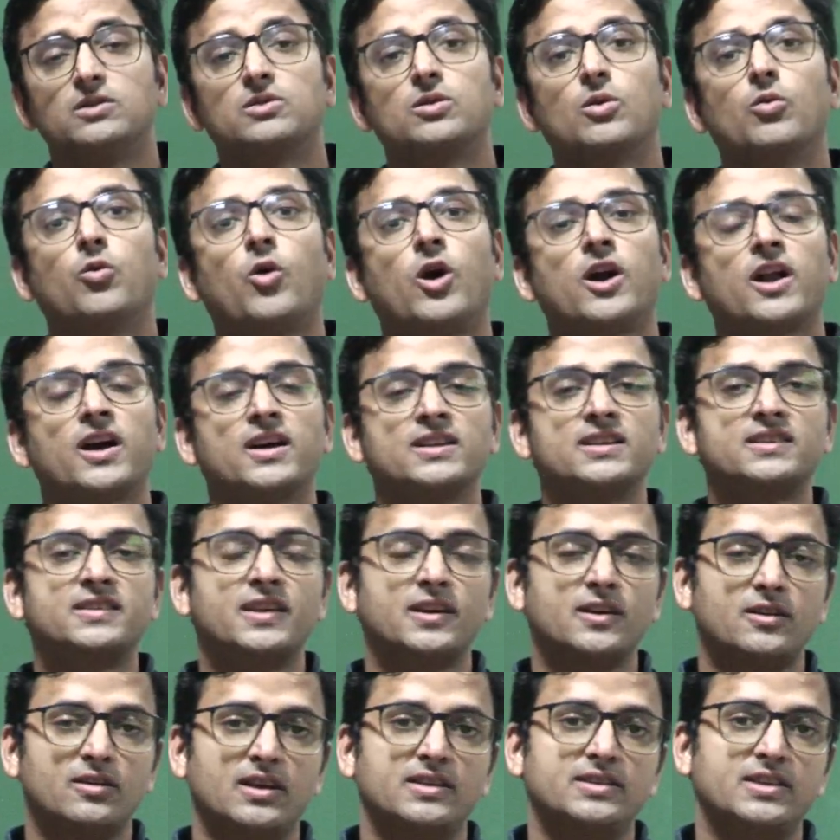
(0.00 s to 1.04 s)
So what are the
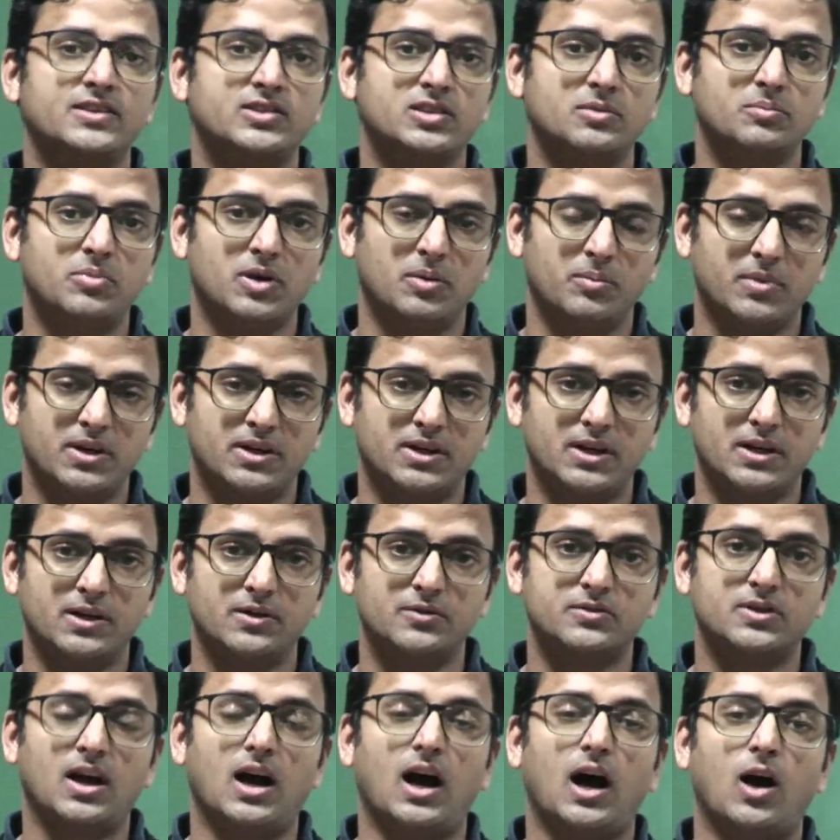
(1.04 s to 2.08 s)
synchronization
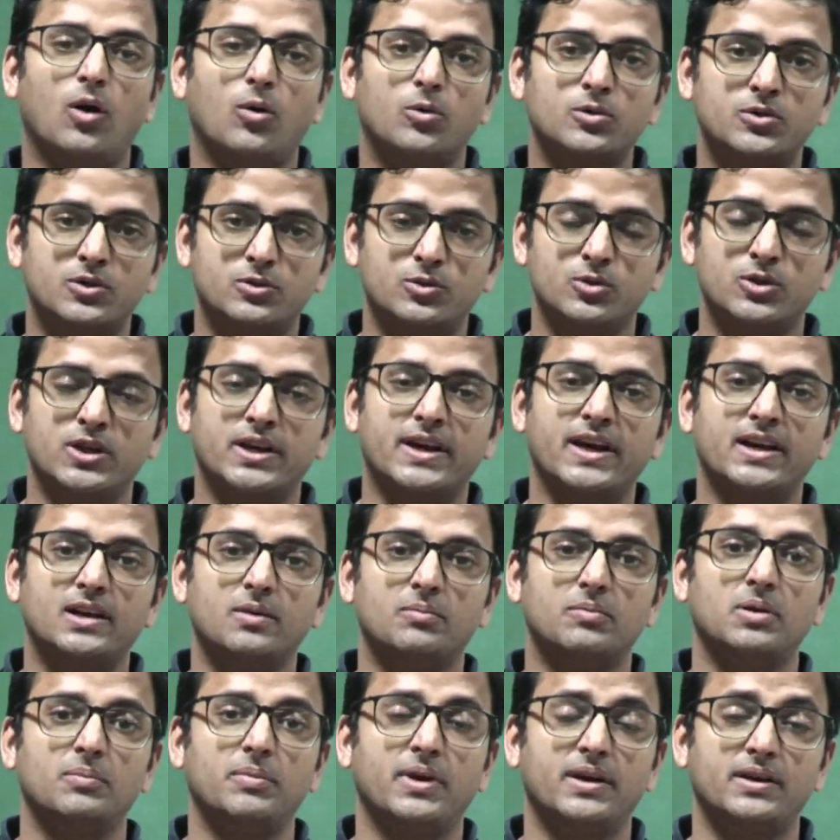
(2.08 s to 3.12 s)
primitives? How do they get
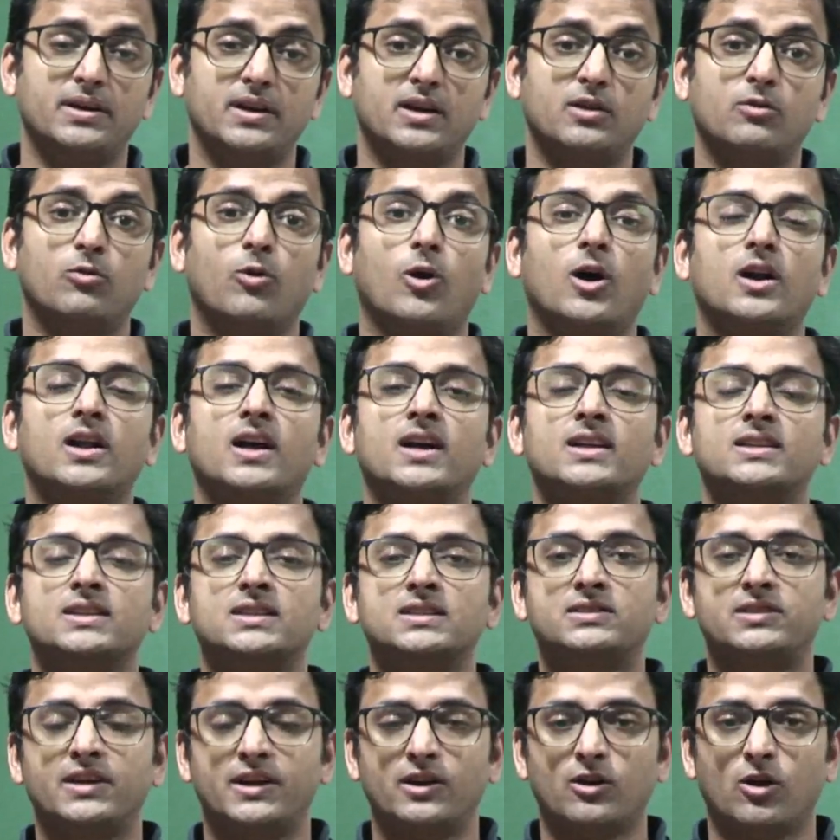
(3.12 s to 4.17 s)
implemented? What are
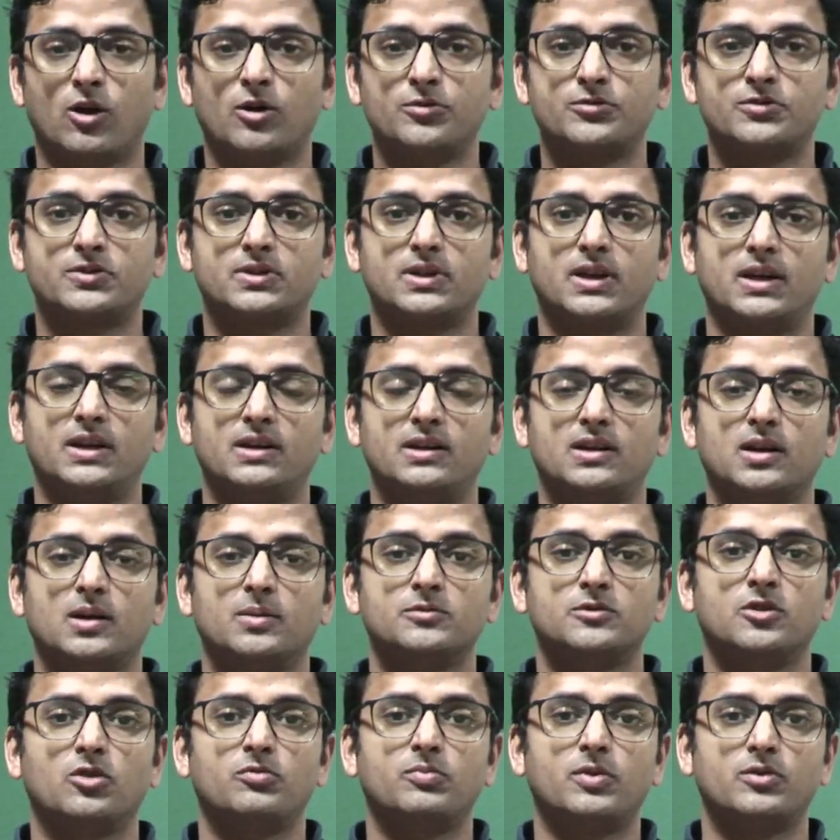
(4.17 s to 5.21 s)
the trade-offs in
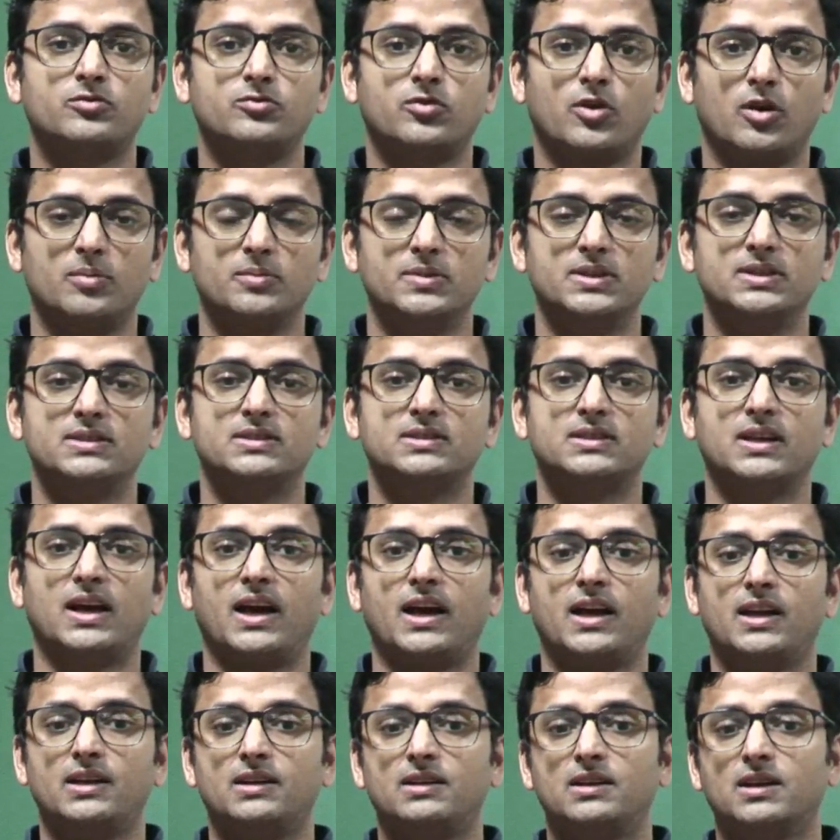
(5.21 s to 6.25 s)
terms of performance
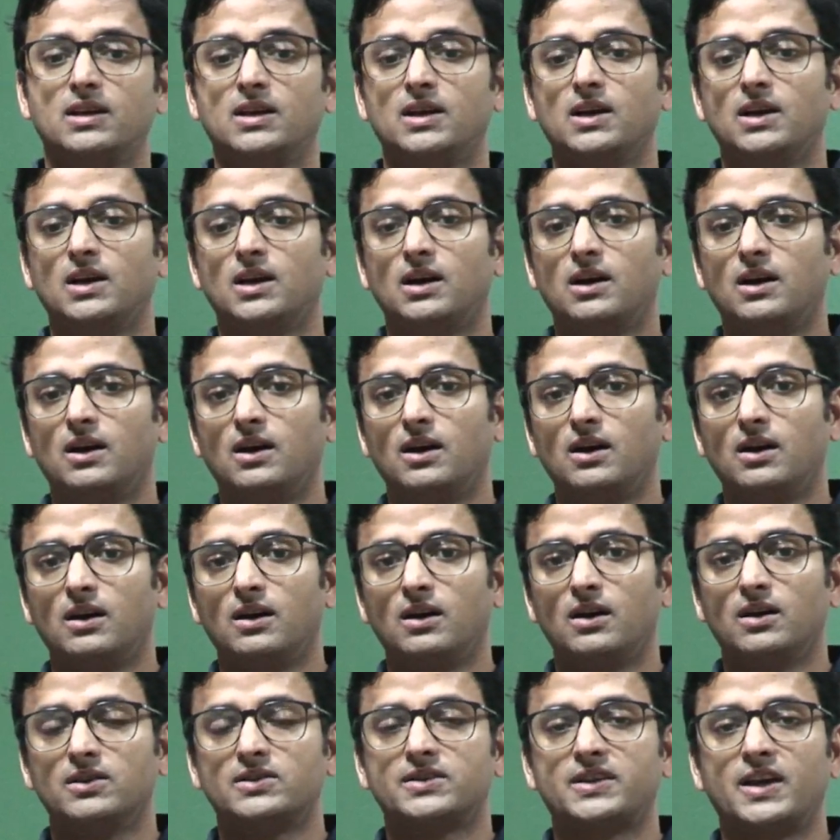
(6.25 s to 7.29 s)
and
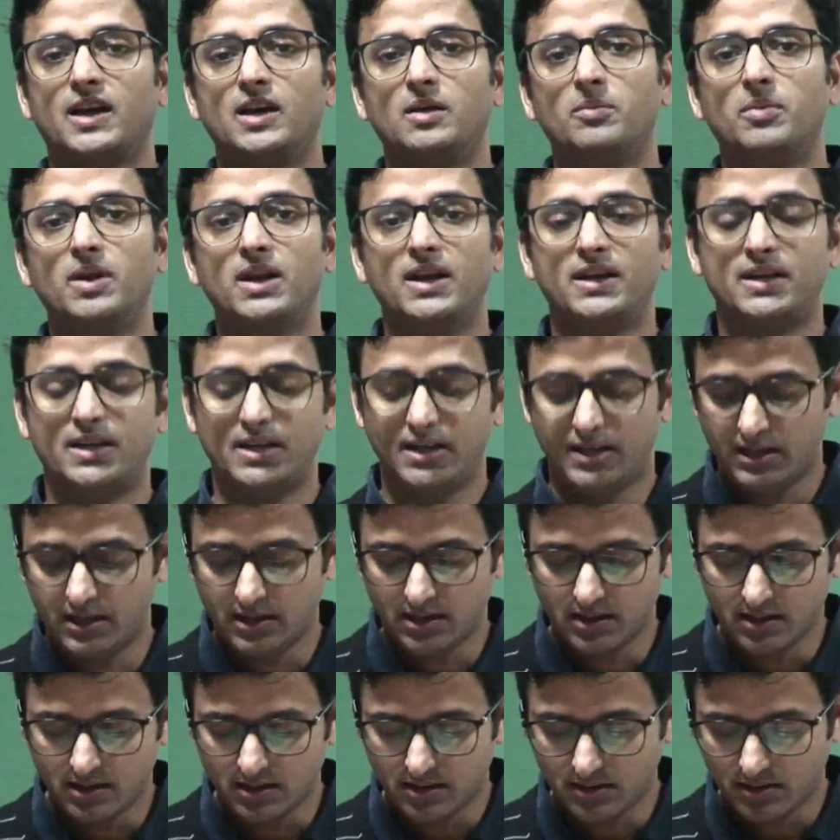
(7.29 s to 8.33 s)
uh, scalability
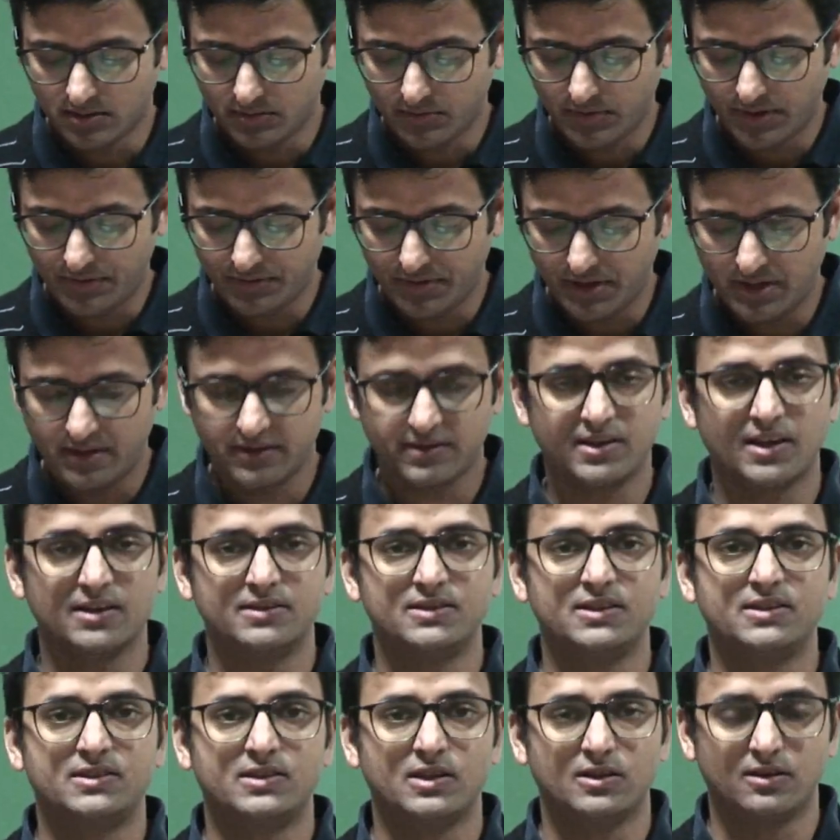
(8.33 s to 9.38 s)
uh, when we
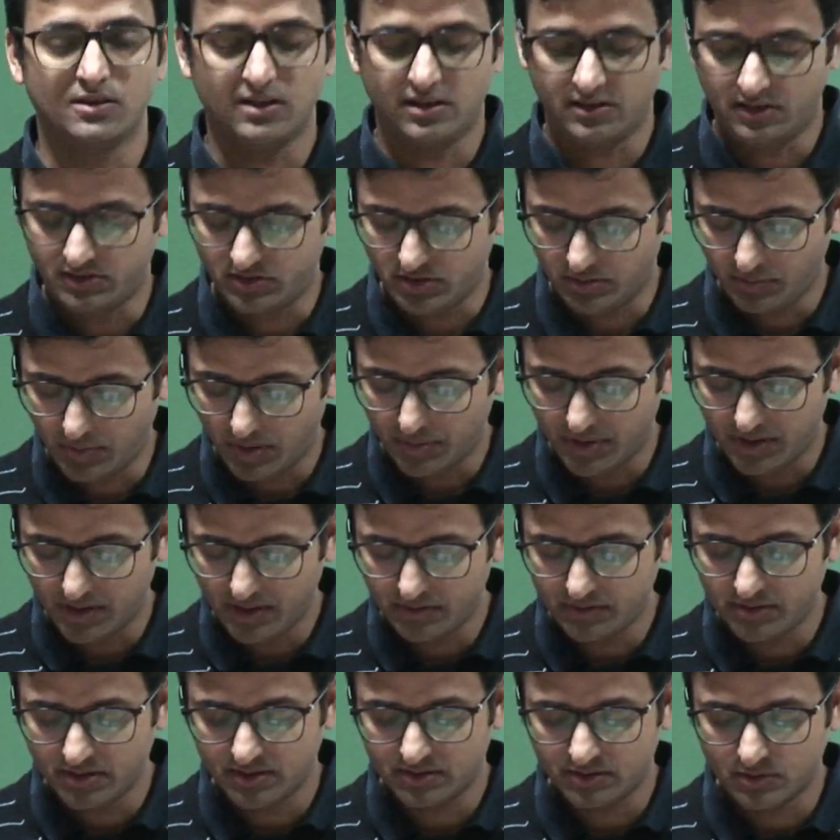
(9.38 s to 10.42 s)
discuss these synchronization
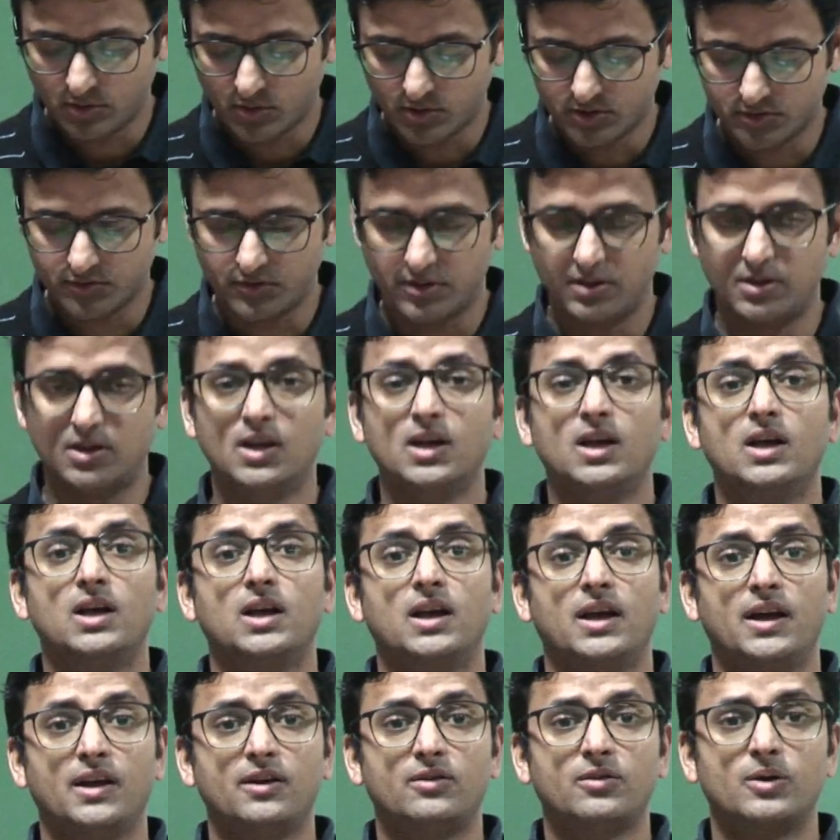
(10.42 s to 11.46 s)
primitives. This course will
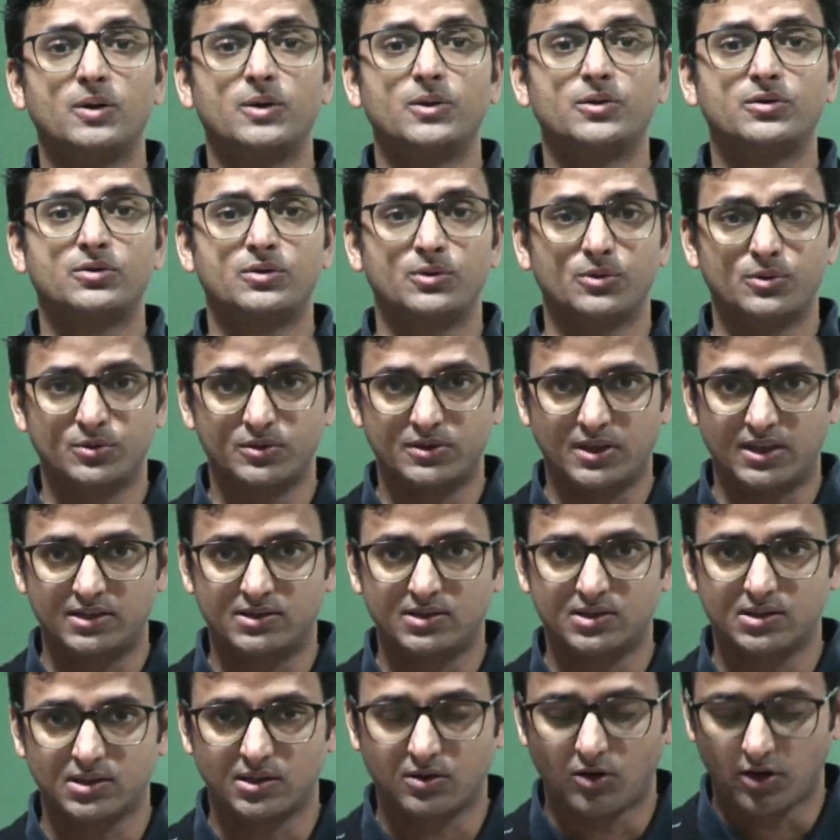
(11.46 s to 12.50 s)
introduce you to
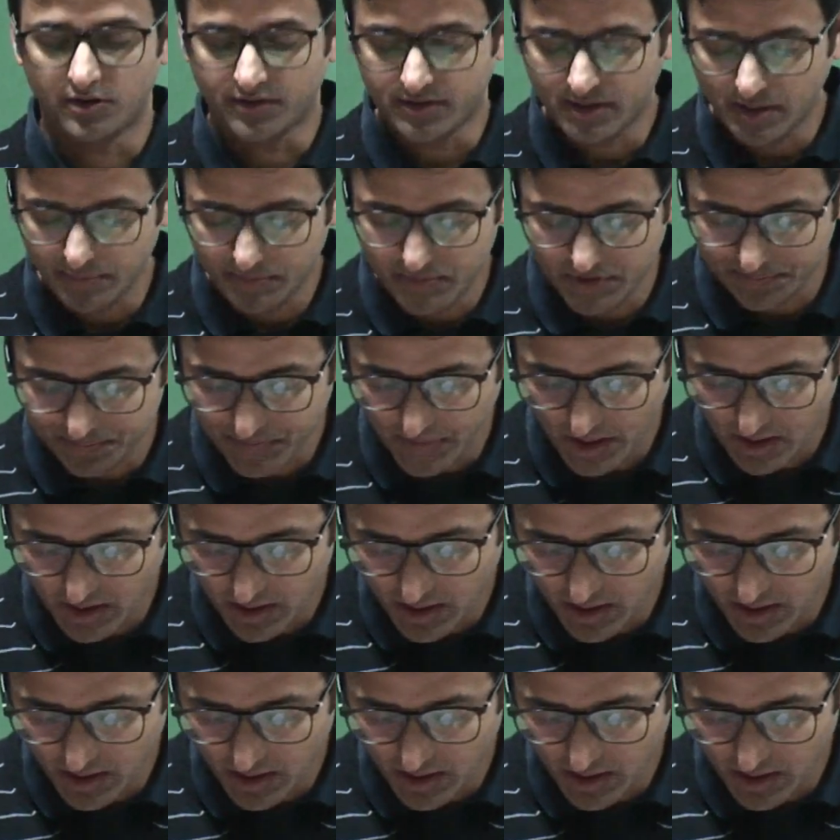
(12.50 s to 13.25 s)
such concepts.